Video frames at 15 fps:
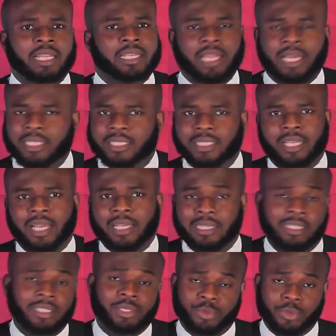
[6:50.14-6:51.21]
that
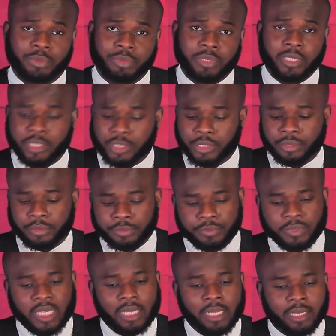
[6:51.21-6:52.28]
can lead to a big issue.
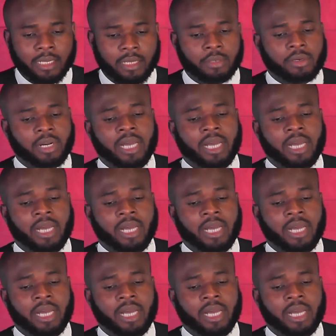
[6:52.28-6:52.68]
Now,